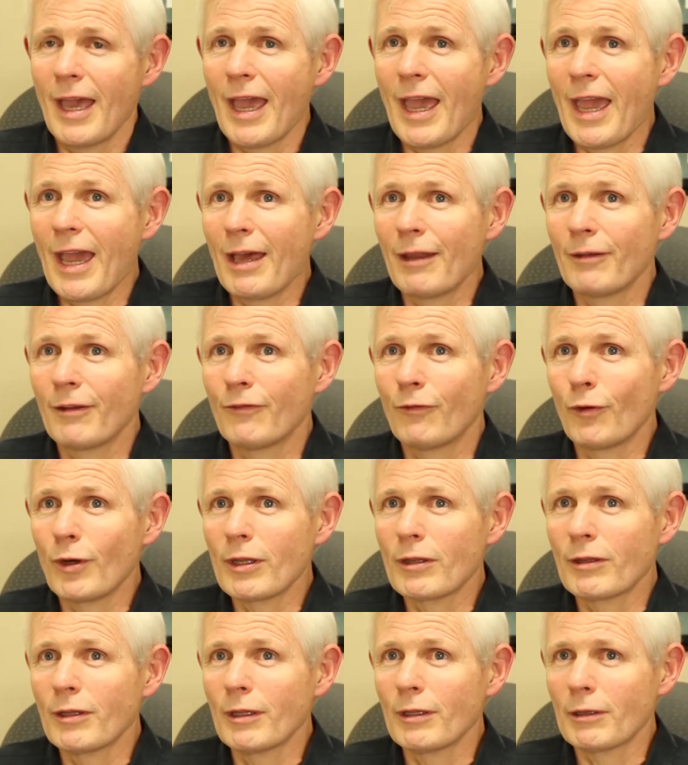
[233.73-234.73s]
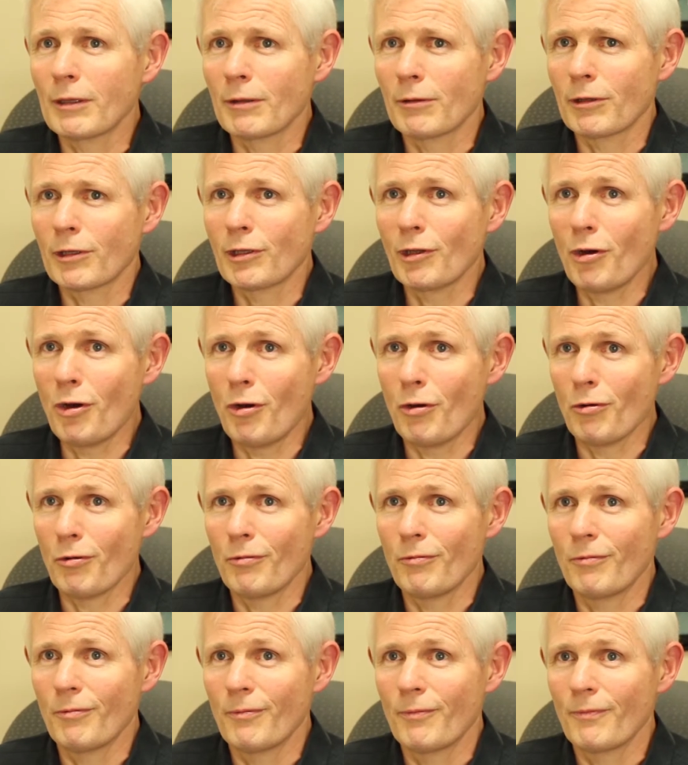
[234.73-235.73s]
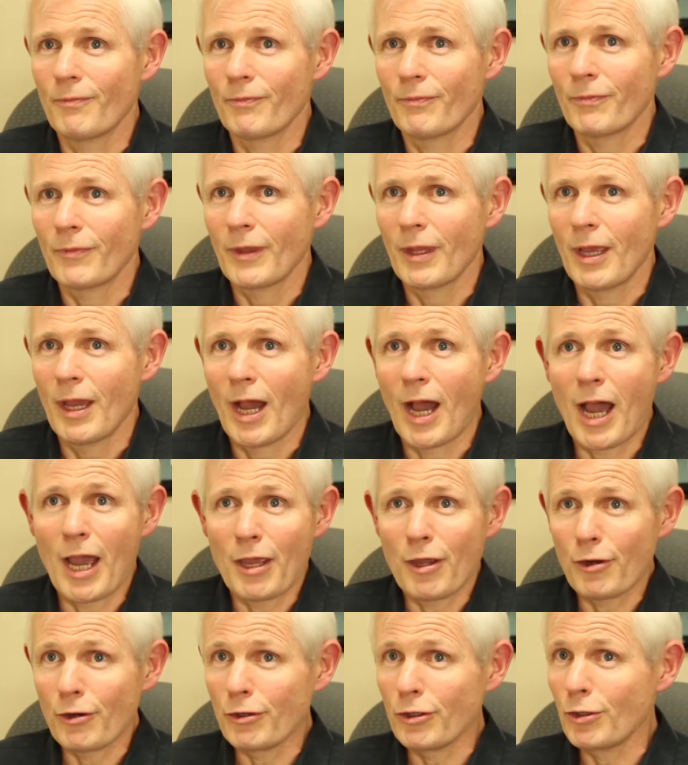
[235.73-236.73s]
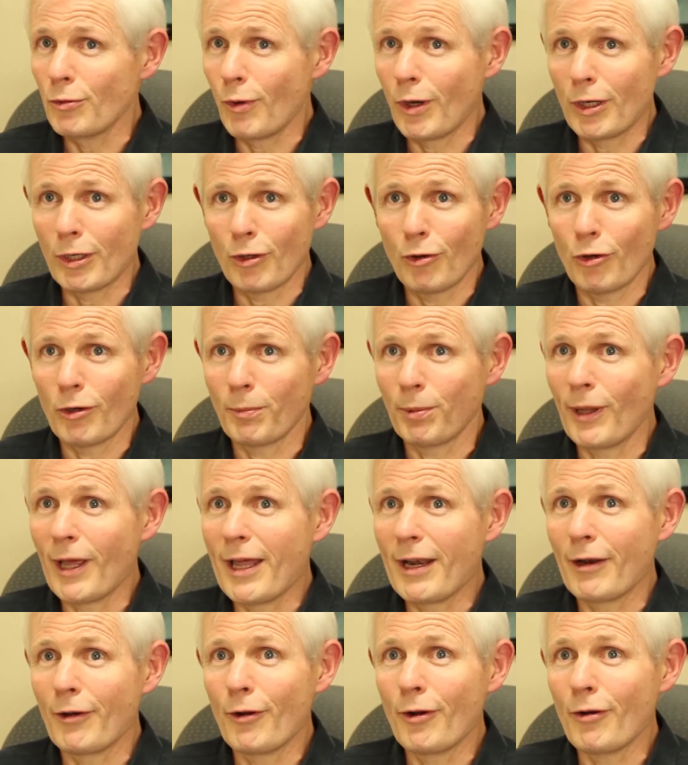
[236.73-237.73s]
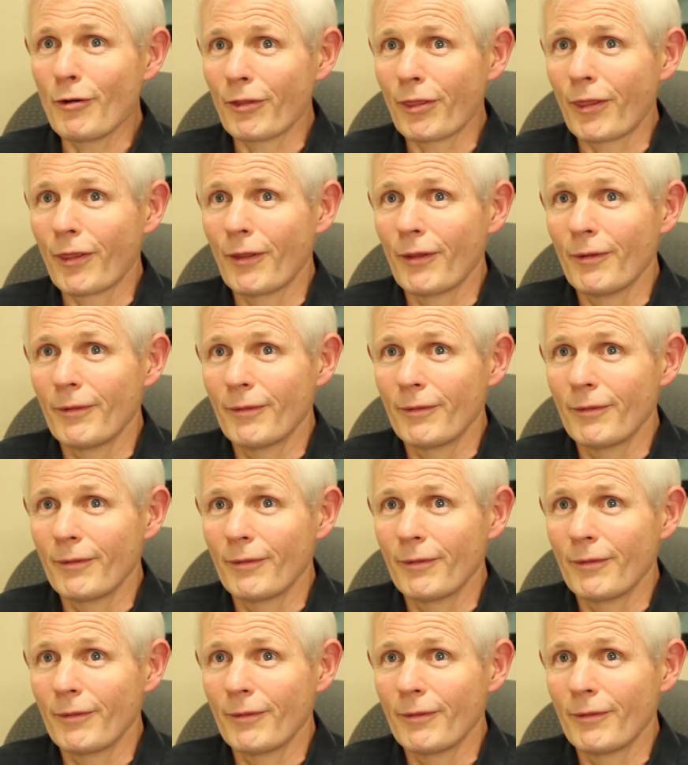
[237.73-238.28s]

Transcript: And the voice says, so, I hear you want to go to planet Earth.